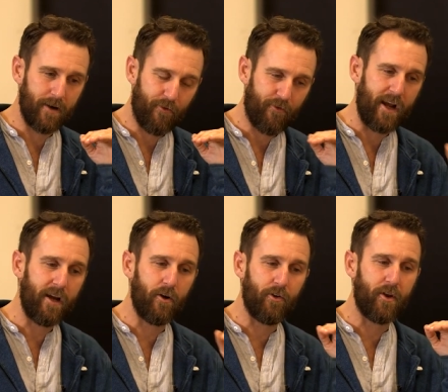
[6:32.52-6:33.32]

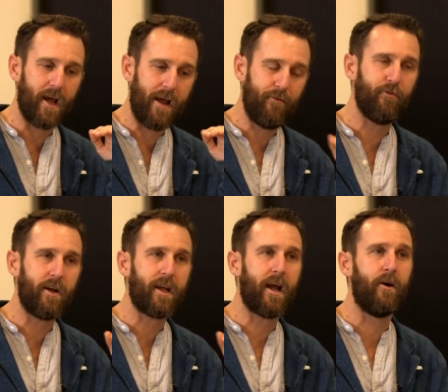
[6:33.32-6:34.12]
failed on every
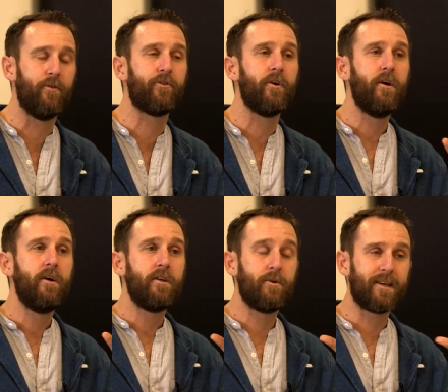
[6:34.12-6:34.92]
count
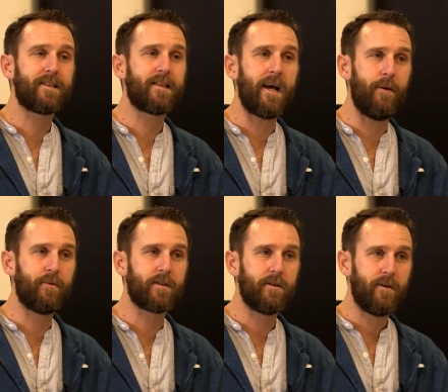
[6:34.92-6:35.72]
to
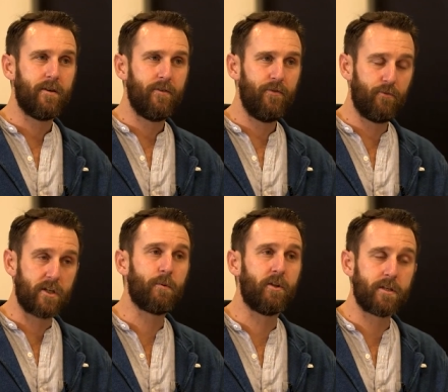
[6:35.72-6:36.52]
accept
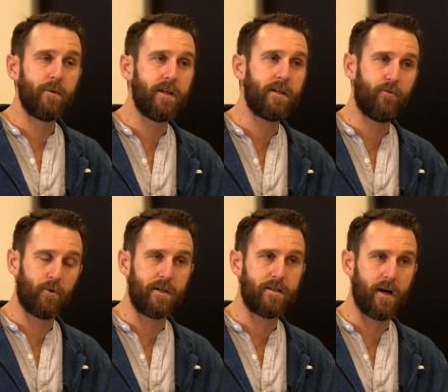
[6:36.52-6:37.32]
responsibility for
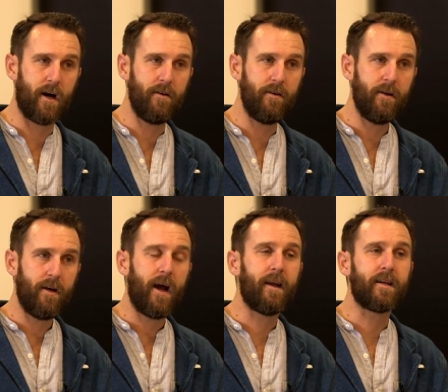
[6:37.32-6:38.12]
what he's done
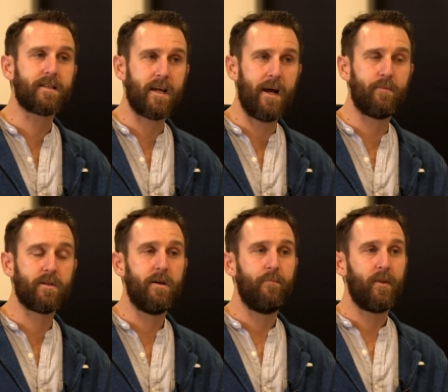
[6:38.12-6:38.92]
and
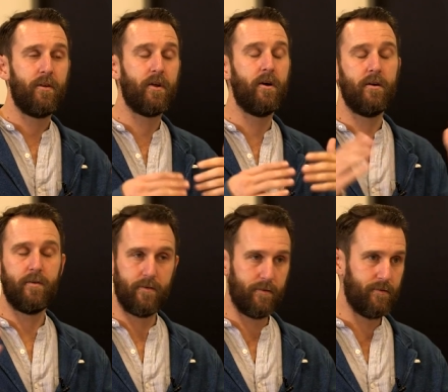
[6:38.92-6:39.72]
accept
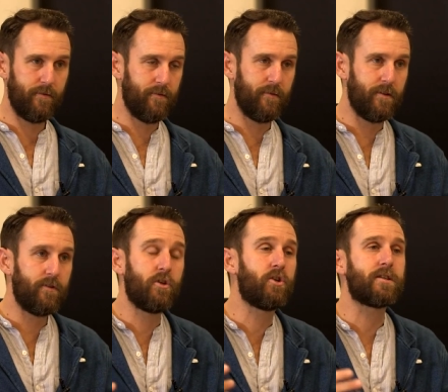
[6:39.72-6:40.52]
that
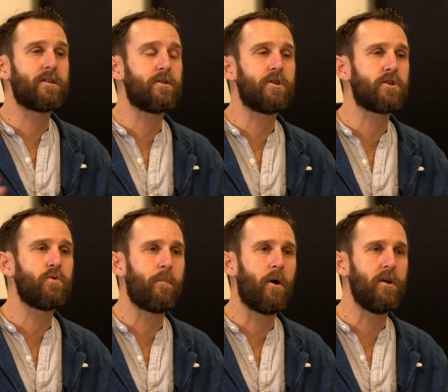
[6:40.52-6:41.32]
just to, just to
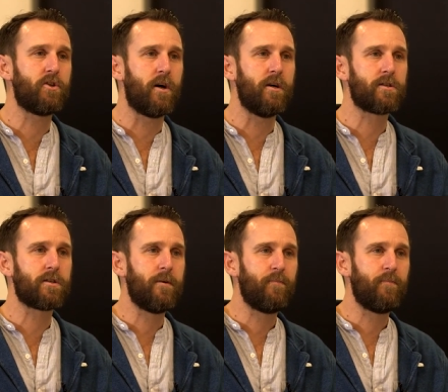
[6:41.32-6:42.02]
apologize.